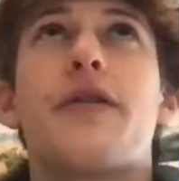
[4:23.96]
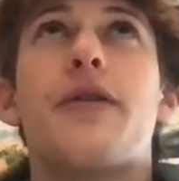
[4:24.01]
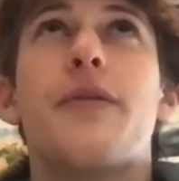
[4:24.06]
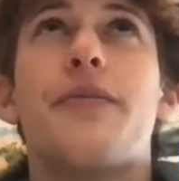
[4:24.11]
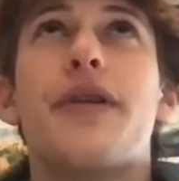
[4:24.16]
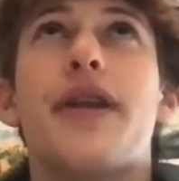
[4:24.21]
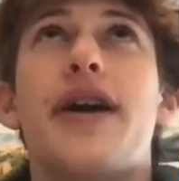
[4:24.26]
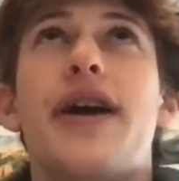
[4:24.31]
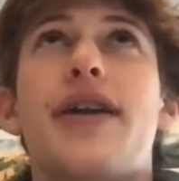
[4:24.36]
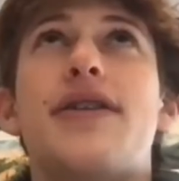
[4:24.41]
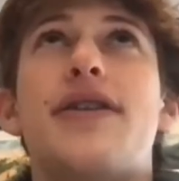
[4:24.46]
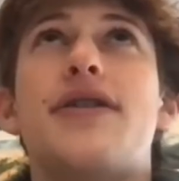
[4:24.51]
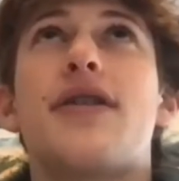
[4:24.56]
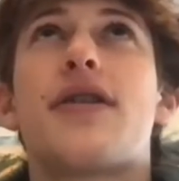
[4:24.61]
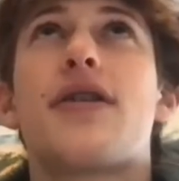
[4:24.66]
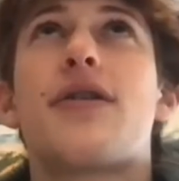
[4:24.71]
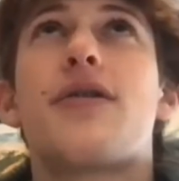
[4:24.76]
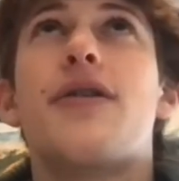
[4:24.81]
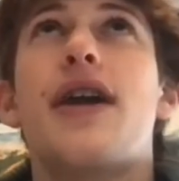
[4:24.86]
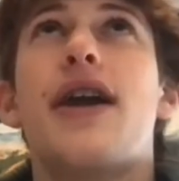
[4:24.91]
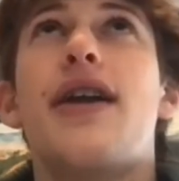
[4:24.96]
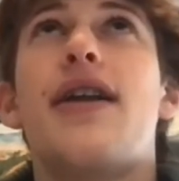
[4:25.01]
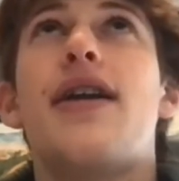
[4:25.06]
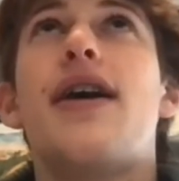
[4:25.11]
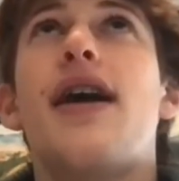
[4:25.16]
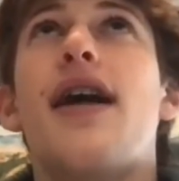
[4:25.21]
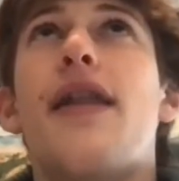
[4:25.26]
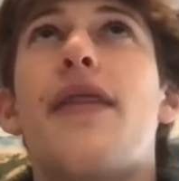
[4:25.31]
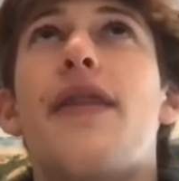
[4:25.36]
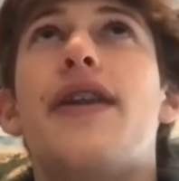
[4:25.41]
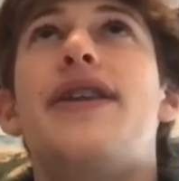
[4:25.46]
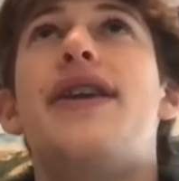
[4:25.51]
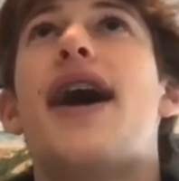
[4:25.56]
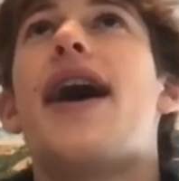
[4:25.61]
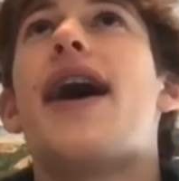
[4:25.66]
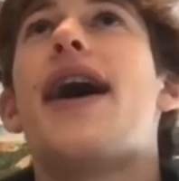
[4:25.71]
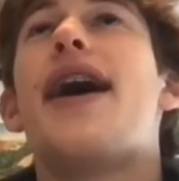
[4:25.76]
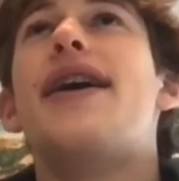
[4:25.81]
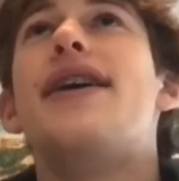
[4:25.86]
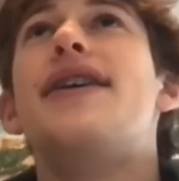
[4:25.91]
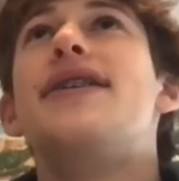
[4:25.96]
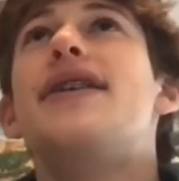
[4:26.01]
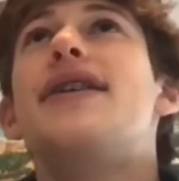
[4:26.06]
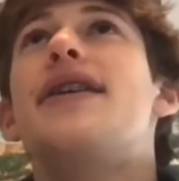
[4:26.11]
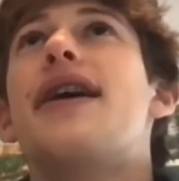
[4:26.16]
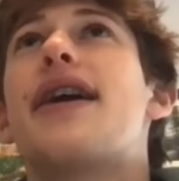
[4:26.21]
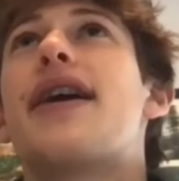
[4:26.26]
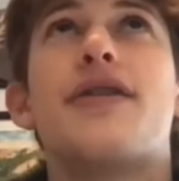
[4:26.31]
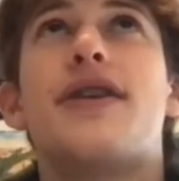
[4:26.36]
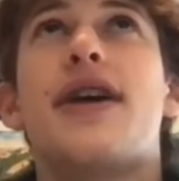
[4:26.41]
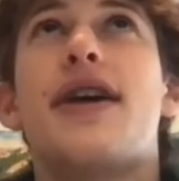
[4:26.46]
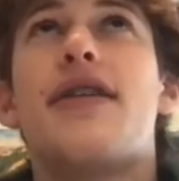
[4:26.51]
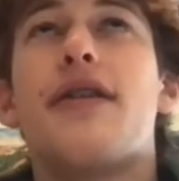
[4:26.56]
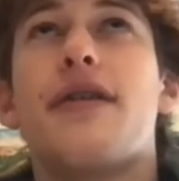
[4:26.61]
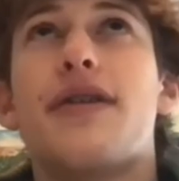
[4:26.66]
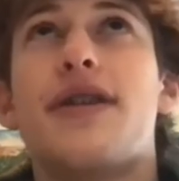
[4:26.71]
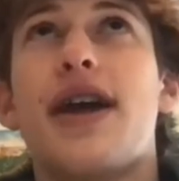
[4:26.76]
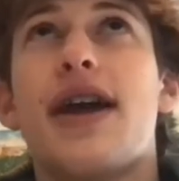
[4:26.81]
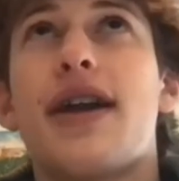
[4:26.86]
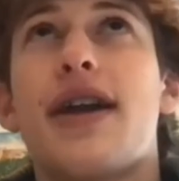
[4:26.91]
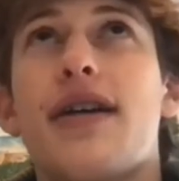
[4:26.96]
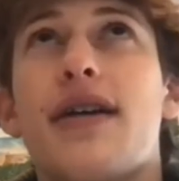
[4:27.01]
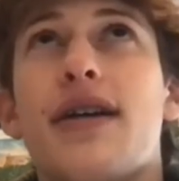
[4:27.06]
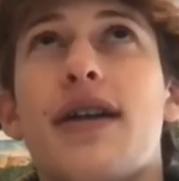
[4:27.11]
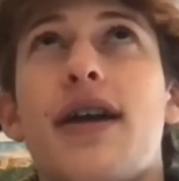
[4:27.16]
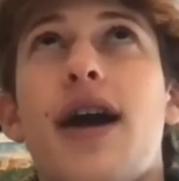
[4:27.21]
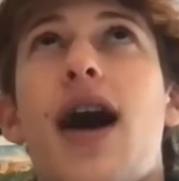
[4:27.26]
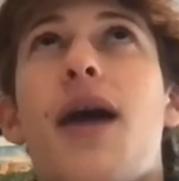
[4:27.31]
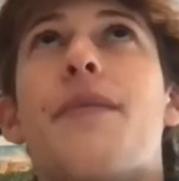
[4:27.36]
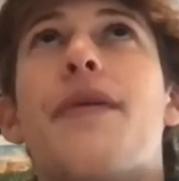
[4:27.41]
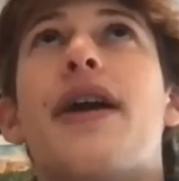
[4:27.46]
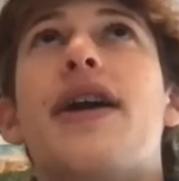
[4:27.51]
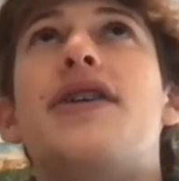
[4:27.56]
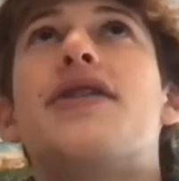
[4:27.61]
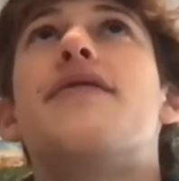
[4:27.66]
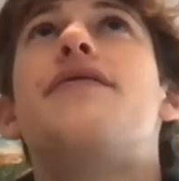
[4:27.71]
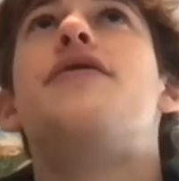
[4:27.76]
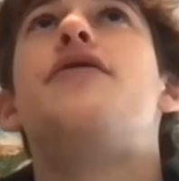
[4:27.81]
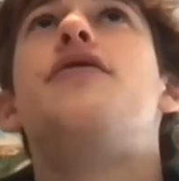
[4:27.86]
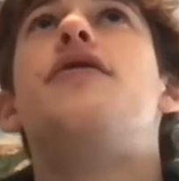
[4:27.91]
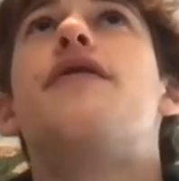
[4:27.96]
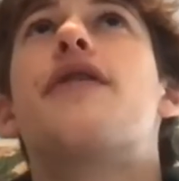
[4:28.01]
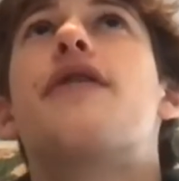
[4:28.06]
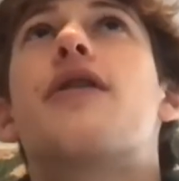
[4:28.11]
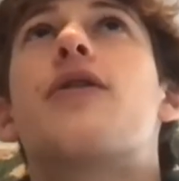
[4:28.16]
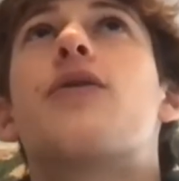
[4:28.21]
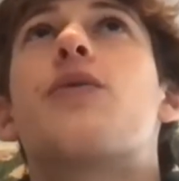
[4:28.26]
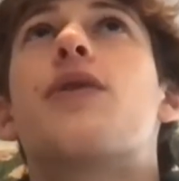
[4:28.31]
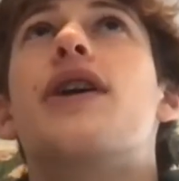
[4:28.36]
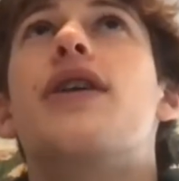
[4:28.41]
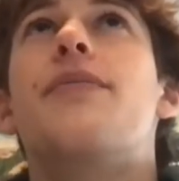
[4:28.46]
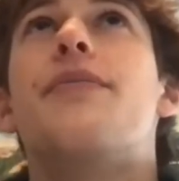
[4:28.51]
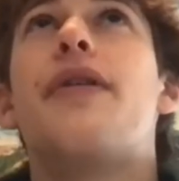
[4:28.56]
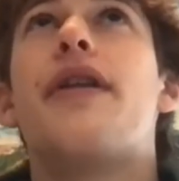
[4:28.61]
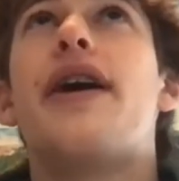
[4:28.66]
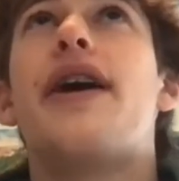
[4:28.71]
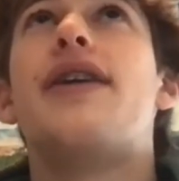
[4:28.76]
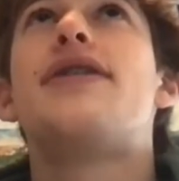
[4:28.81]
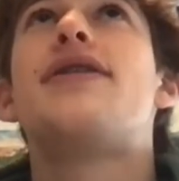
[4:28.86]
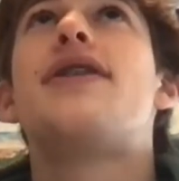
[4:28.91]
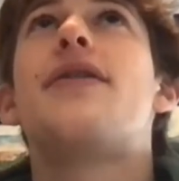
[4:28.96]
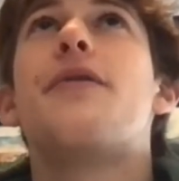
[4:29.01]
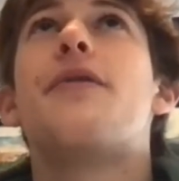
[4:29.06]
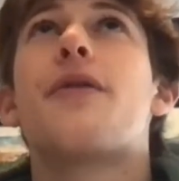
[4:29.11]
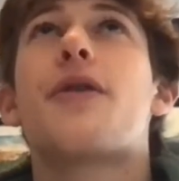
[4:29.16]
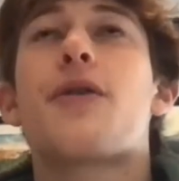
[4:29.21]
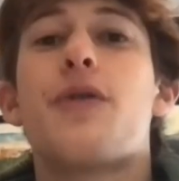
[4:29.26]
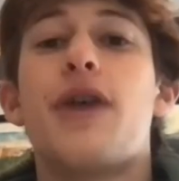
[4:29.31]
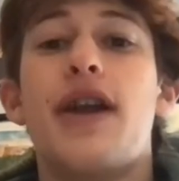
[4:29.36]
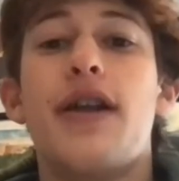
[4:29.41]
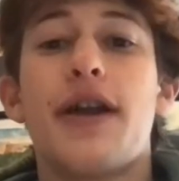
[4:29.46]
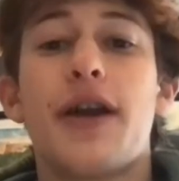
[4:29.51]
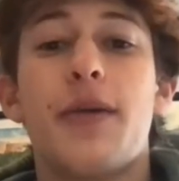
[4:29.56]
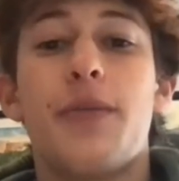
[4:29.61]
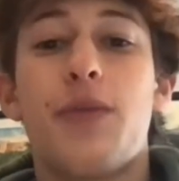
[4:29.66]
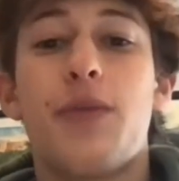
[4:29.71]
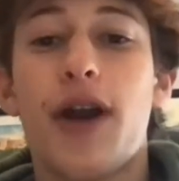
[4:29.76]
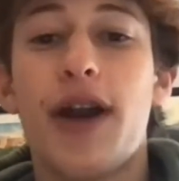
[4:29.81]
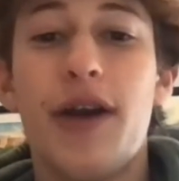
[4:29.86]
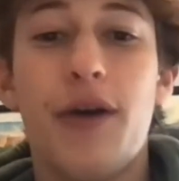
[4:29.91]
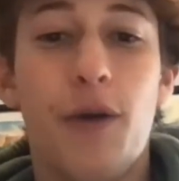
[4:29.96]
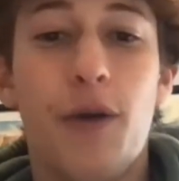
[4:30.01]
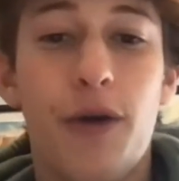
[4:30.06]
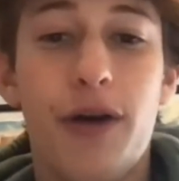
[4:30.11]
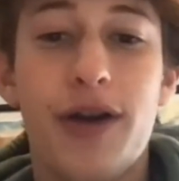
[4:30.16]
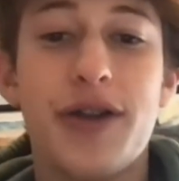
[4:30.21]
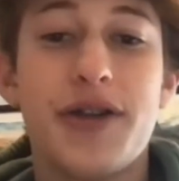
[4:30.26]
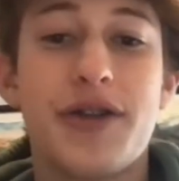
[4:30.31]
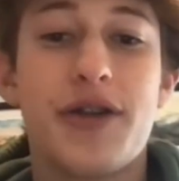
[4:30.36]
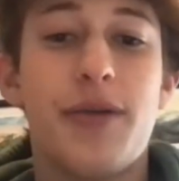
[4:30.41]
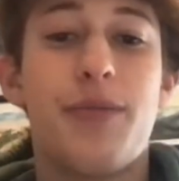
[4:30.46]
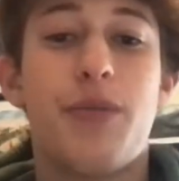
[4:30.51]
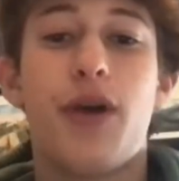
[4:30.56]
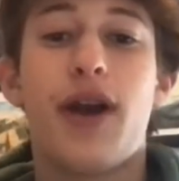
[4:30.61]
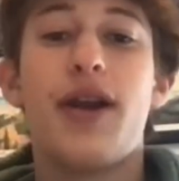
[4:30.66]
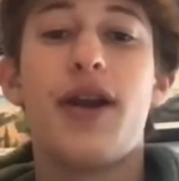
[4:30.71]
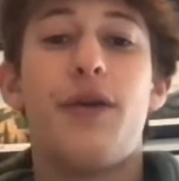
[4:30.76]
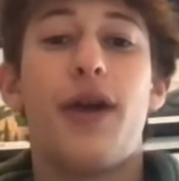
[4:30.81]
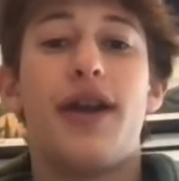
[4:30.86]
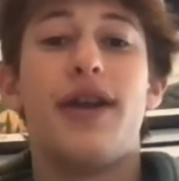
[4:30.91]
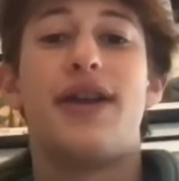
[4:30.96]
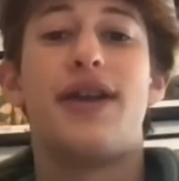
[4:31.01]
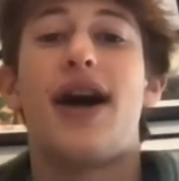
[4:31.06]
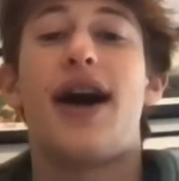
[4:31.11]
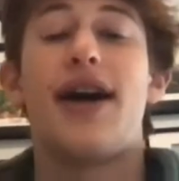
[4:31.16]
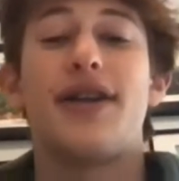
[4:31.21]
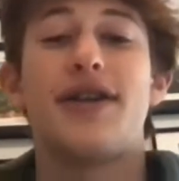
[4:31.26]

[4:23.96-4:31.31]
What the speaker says: plants to create the dyes. And like they'll take a combination of two different green plants that will create like a bright orange or bright red dye.